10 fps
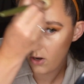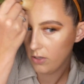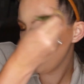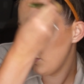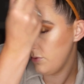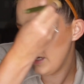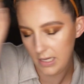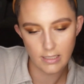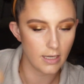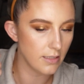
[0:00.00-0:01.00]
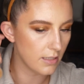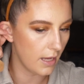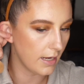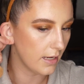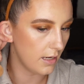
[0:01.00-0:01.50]
also it does
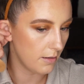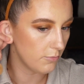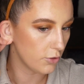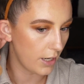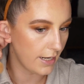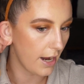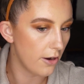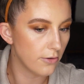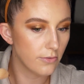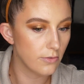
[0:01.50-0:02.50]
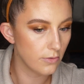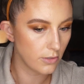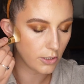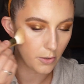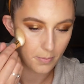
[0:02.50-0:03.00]
like dry down
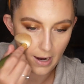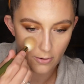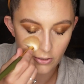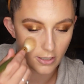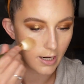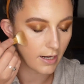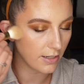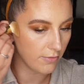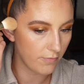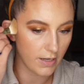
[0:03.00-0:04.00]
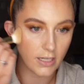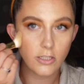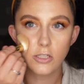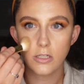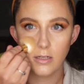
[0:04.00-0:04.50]
to a powder kind of
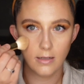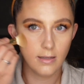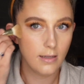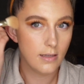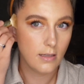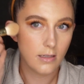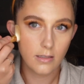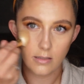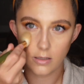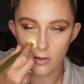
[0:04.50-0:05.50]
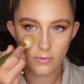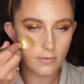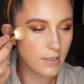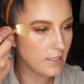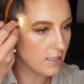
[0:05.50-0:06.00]
finish. So
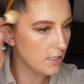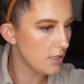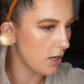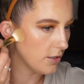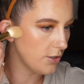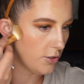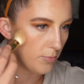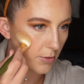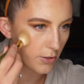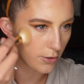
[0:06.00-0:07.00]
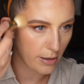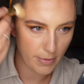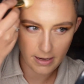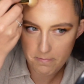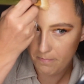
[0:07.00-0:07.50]
it's not super
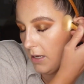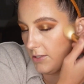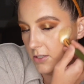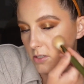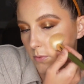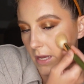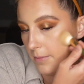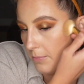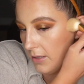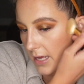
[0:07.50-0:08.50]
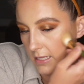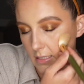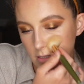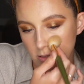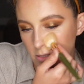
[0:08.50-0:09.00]
creamy, but just the way it
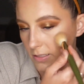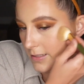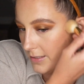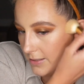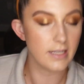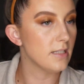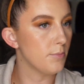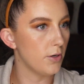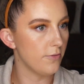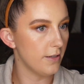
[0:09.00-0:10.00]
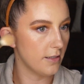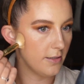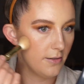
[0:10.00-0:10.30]
blends is just, it's perfect.